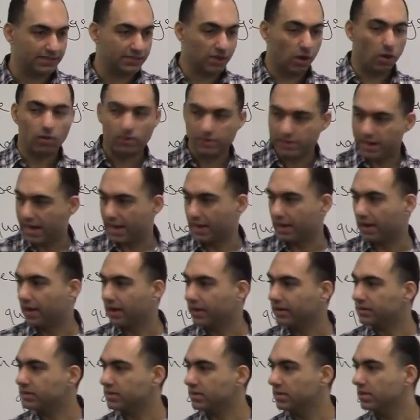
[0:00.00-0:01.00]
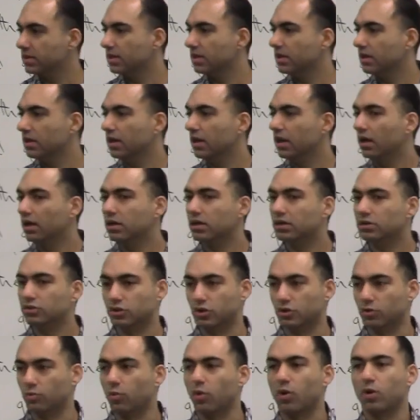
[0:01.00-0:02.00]
own allies
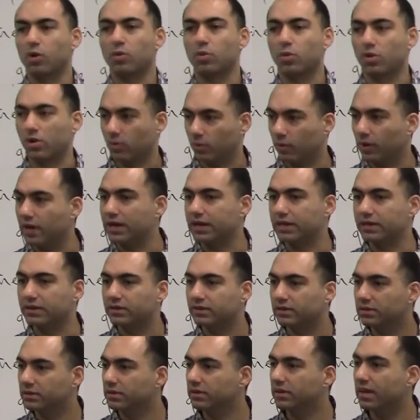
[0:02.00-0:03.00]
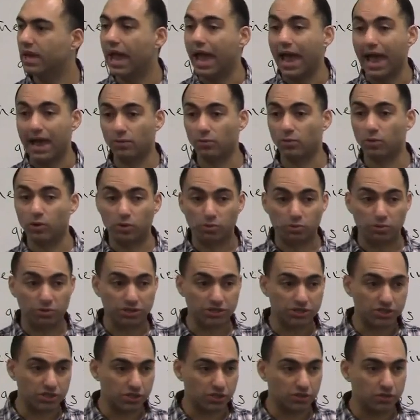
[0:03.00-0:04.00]
during World War I and World
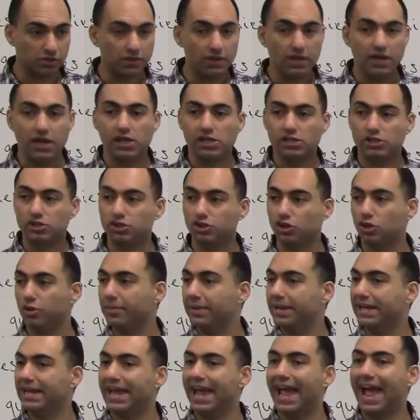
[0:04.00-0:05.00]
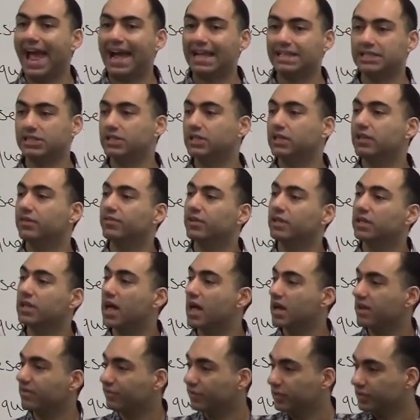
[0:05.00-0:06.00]
War II, Germany had to give a
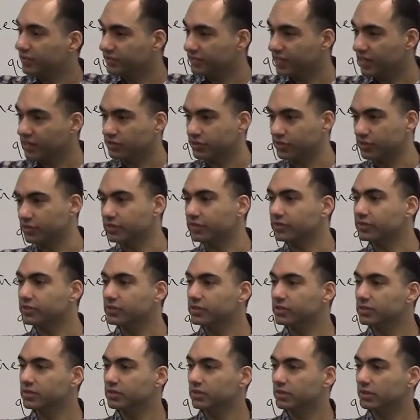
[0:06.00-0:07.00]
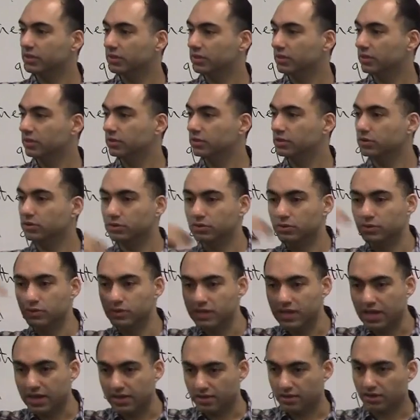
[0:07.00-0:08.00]
lot of concessions to
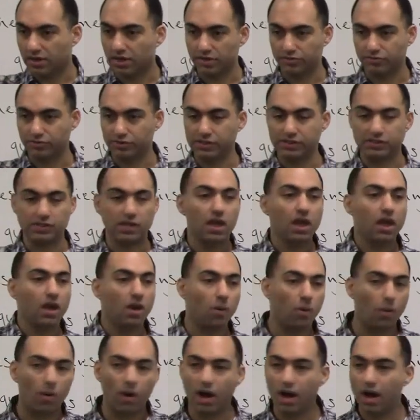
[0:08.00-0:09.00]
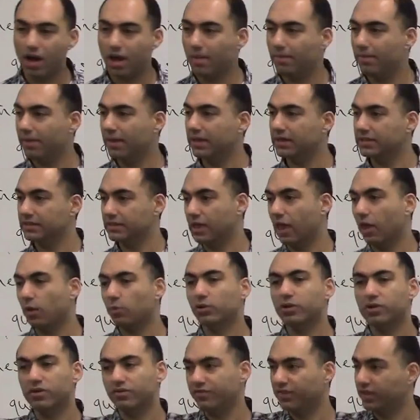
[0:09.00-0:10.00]
the other countries. Why? Because they
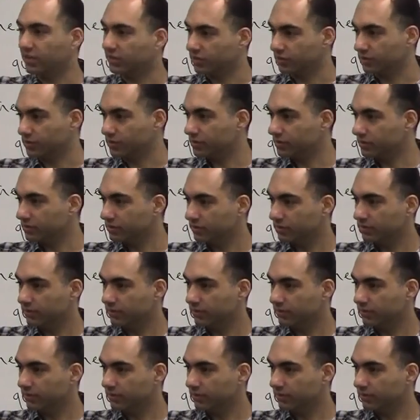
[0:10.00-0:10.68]
were the victors.